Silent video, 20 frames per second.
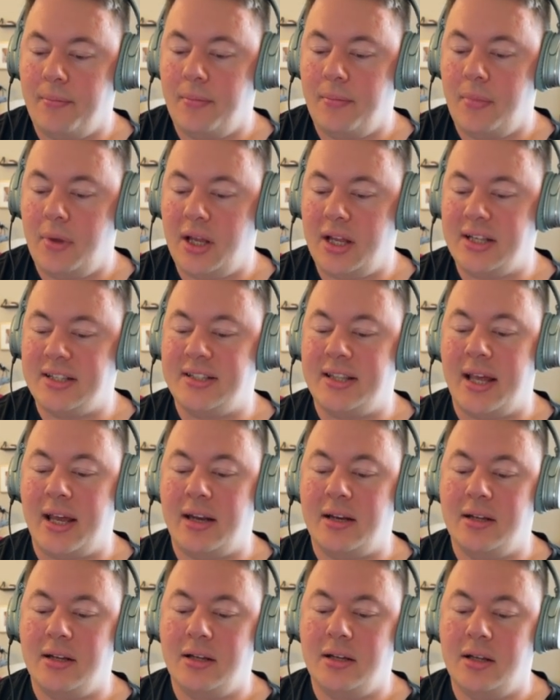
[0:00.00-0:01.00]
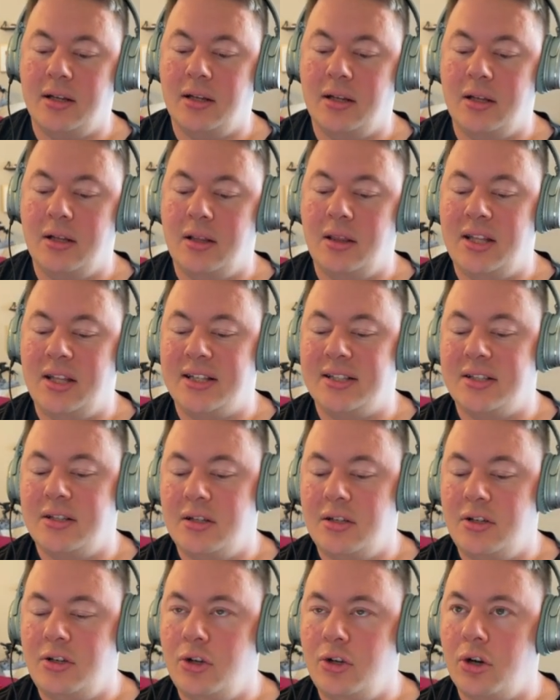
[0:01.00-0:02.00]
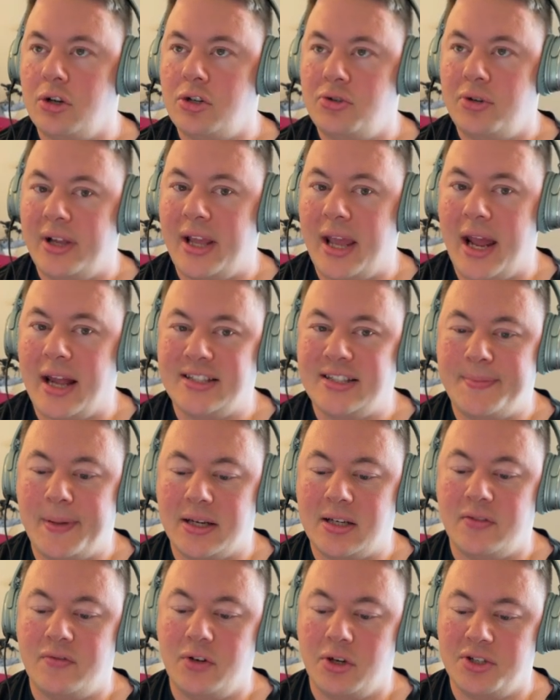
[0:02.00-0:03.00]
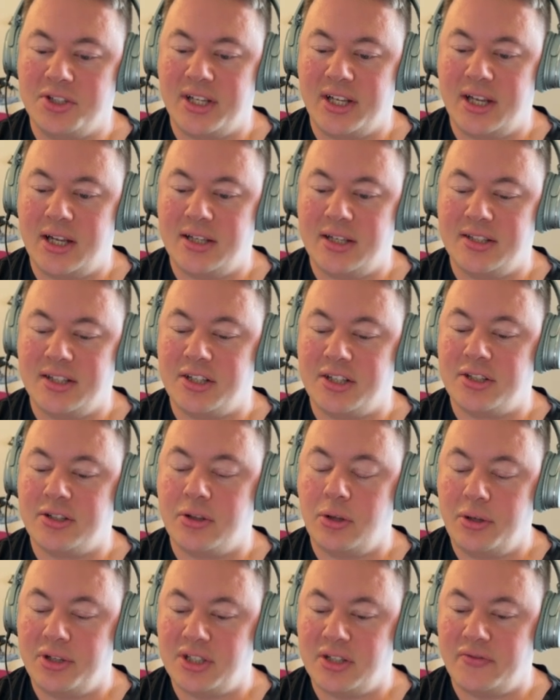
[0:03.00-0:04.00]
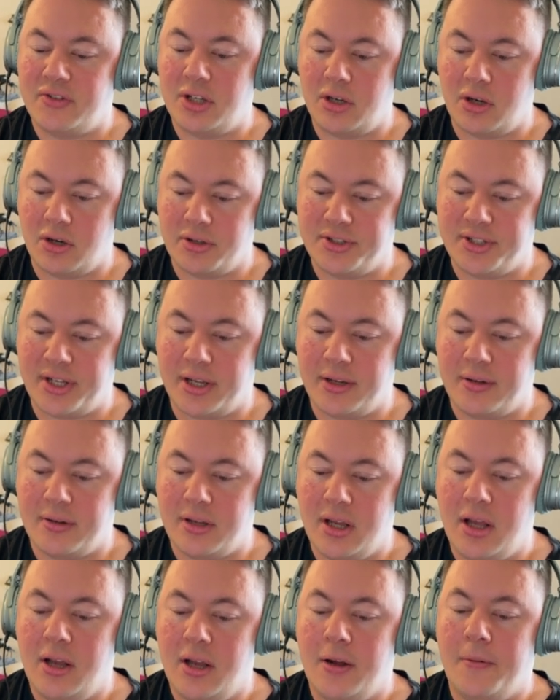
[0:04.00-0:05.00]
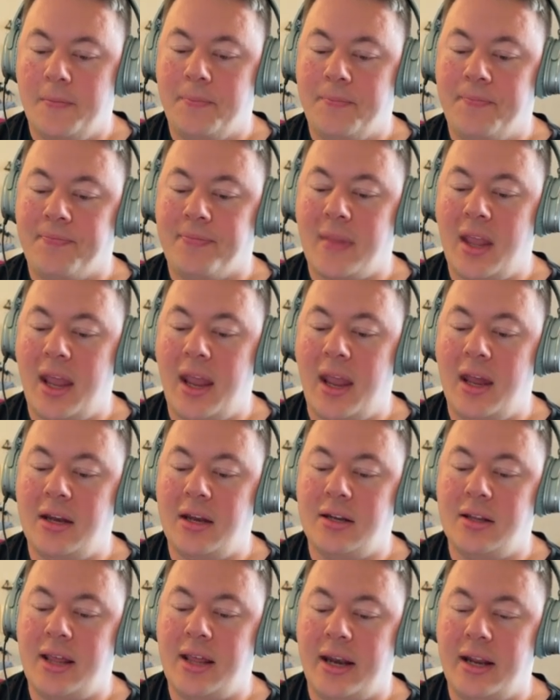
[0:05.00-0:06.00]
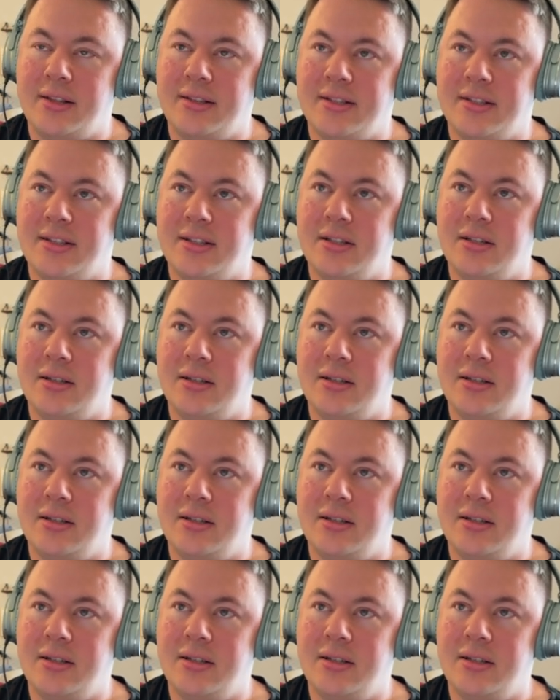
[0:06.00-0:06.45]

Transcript: is that this nurturing aspect of nursing is exclusive to nursing, and that